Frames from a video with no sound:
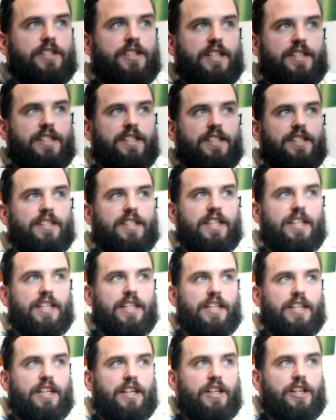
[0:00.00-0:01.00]
This is
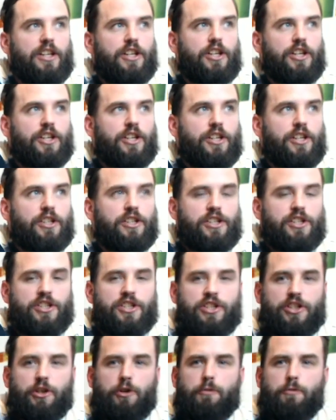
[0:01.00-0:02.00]
the
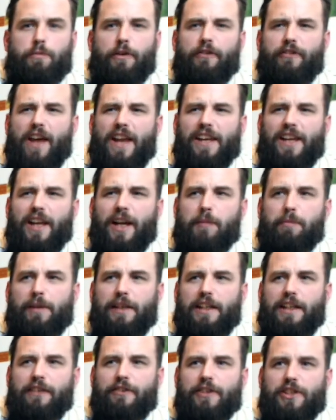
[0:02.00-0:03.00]
Super Vent, I
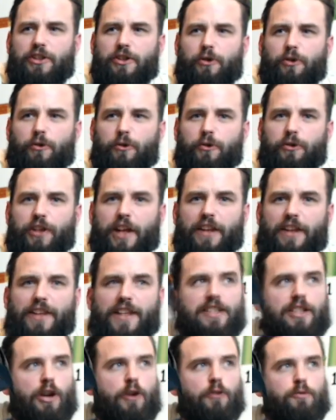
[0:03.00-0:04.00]
believe it's called, and
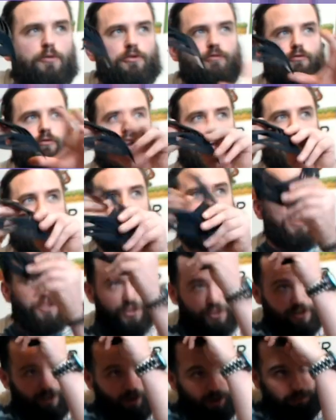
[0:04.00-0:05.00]
this goes right on the
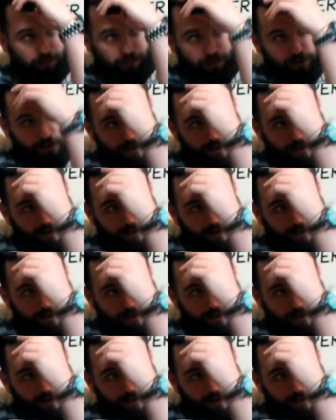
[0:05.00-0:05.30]
top.